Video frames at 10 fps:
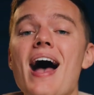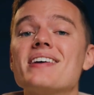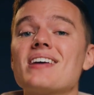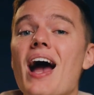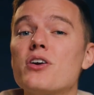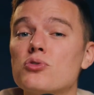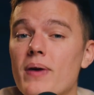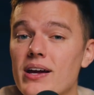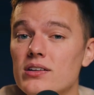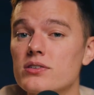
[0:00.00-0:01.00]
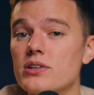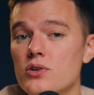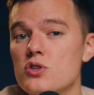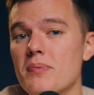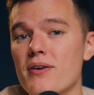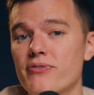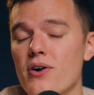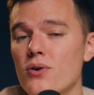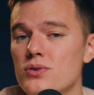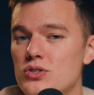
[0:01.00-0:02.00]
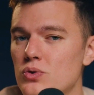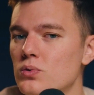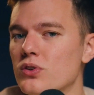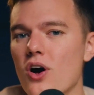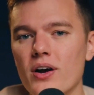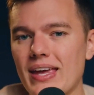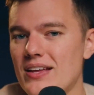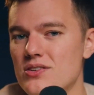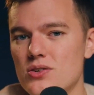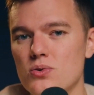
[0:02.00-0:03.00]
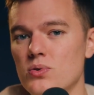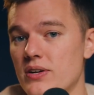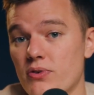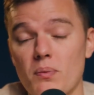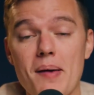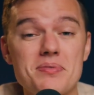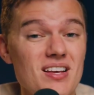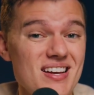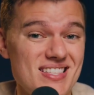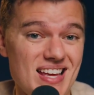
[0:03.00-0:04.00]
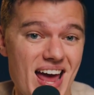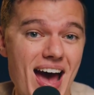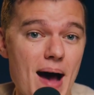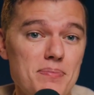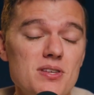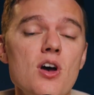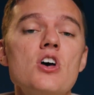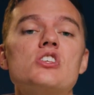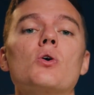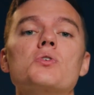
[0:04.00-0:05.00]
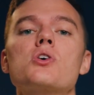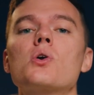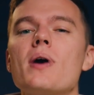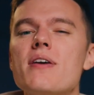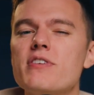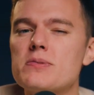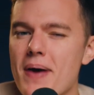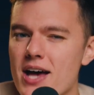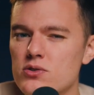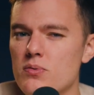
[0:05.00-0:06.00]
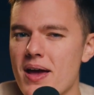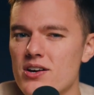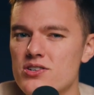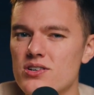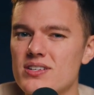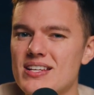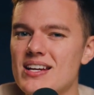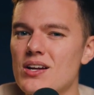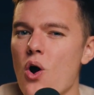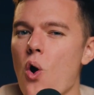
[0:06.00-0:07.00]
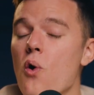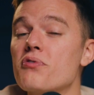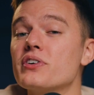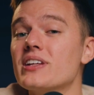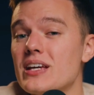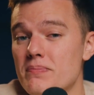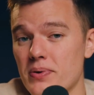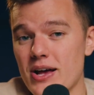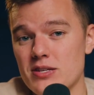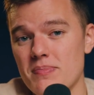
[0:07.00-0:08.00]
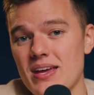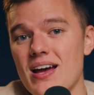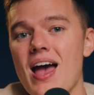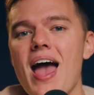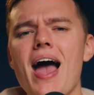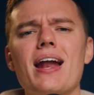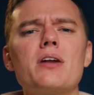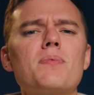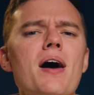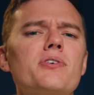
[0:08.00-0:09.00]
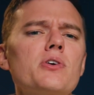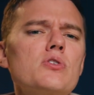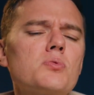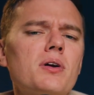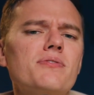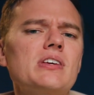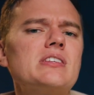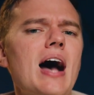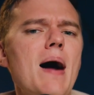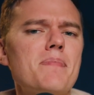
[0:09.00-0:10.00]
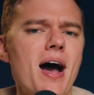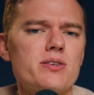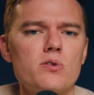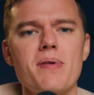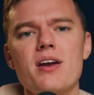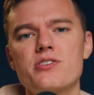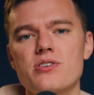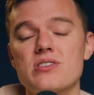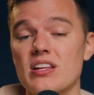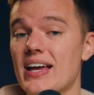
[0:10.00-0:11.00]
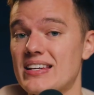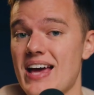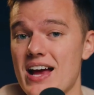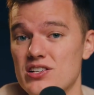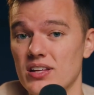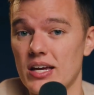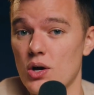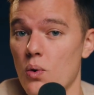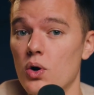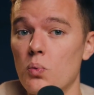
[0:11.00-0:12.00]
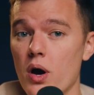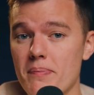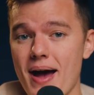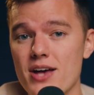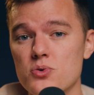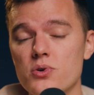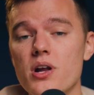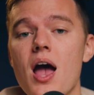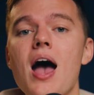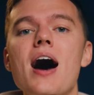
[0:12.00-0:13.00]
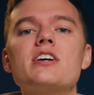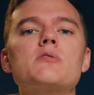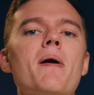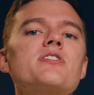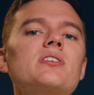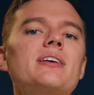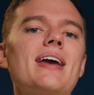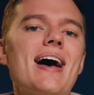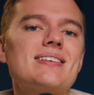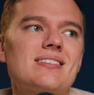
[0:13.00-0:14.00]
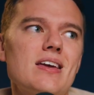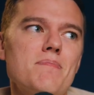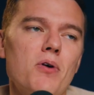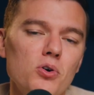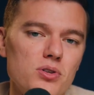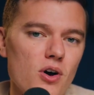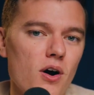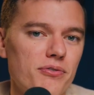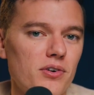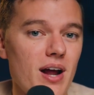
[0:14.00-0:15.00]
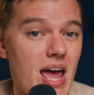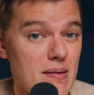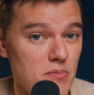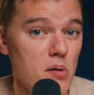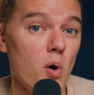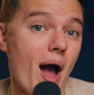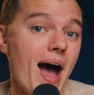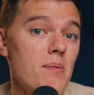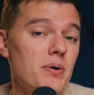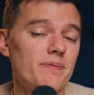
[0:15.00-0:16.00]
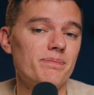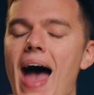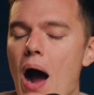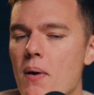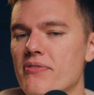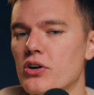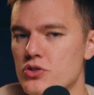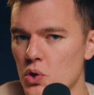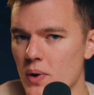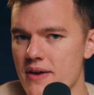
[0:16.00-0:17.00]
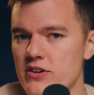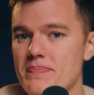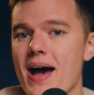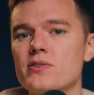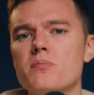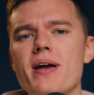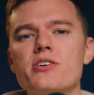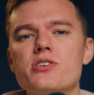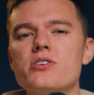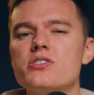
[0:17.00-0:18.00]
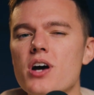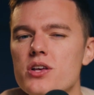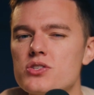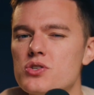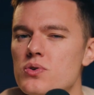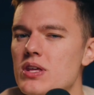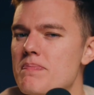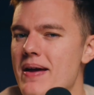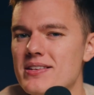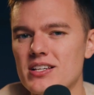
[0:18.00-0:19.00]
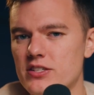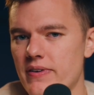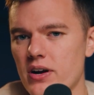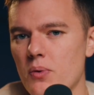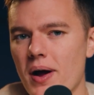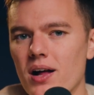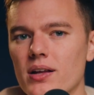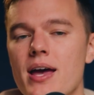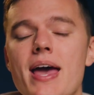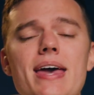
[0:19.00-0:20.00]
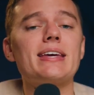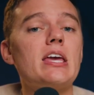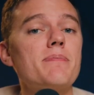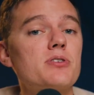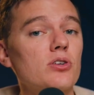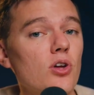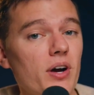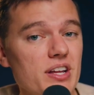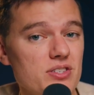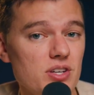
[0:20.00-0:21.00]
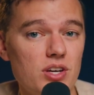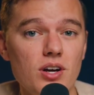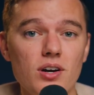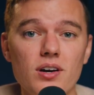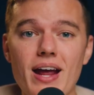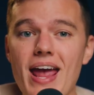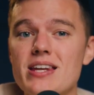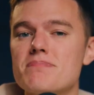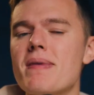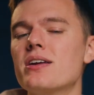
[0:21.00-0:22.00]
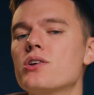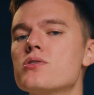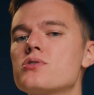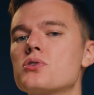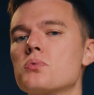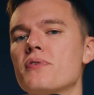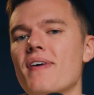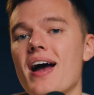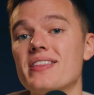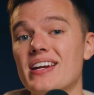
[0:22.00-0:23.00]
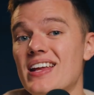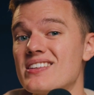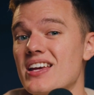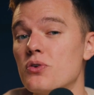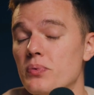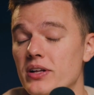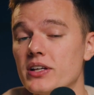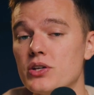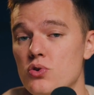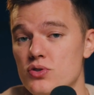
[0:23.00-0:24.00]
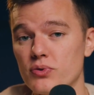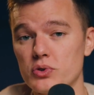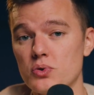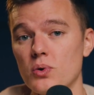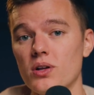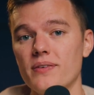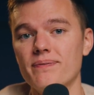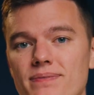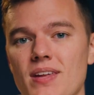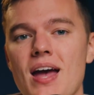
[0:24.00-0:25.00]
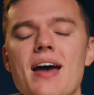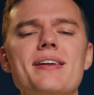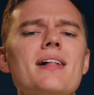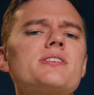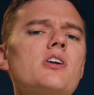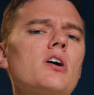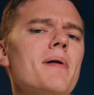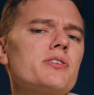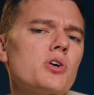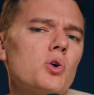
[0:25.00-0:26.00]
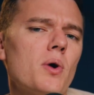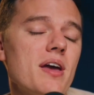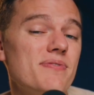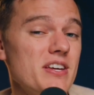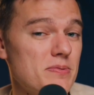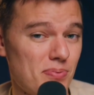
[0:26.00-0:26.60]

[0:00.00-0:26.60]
as I regularly use my phone to log into different websites and apps. So Total AV's password manager didn't overly impress me, and I'd rather use one of the top password managers like Dashlane or 1Password, especially as they both offer a mobile app. However, Total AV's password manager does do the basics very well, it keeps your login secure, and many users will find that it is a really useful tool. Now let's talk about Total AV's